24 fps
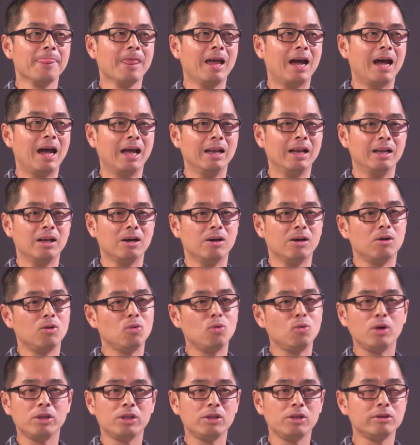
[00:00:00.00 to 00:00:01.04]
And uh,
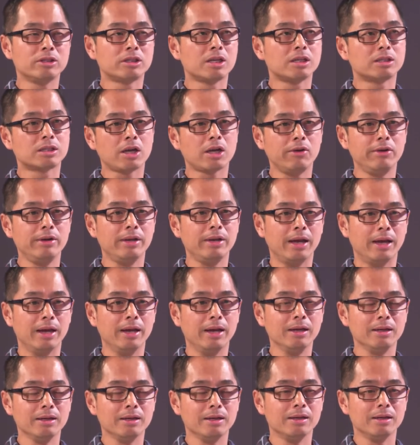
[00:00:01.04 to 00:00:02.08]
all I do is just go in
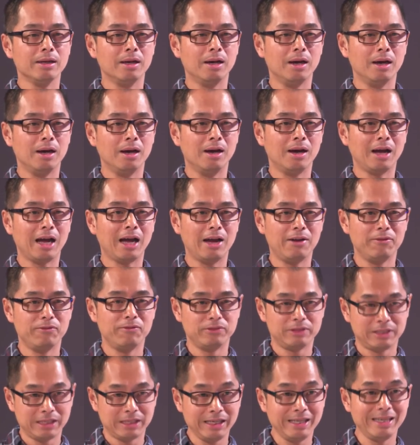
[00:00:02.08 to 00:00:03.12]
there, uh, have
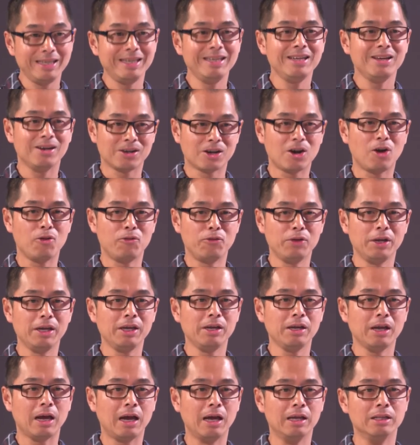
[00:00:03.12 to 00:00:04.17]
tea or
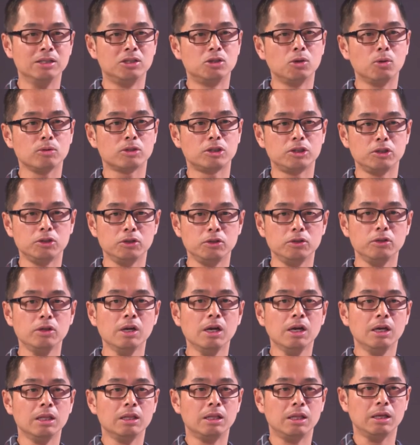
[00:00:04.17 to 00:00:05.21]
coffee, and talk to
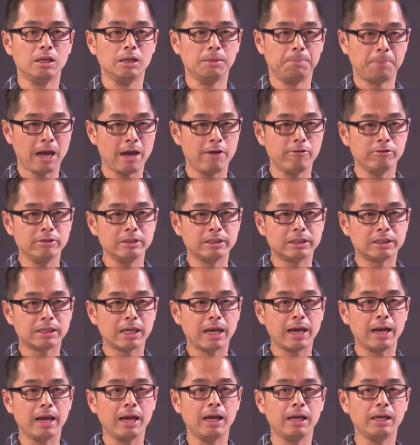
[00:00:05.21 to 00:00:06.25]
the parents
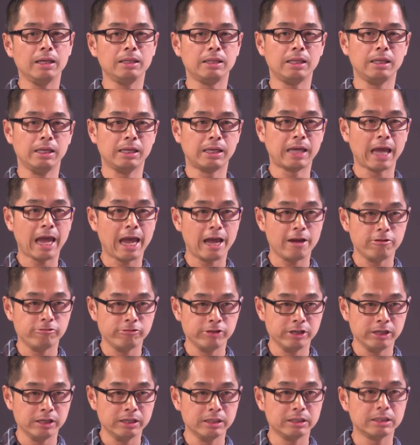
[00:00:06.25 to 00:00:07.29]
there, the
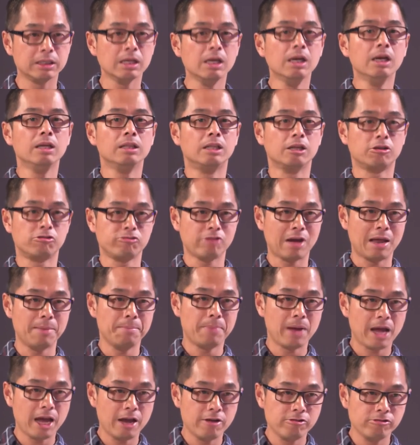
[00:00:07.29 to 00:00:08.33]
carers, the
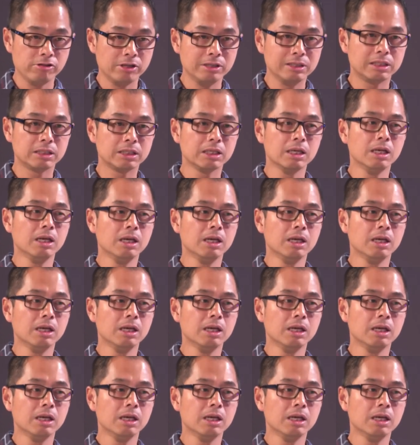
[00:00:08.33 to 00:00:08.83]
grandparents,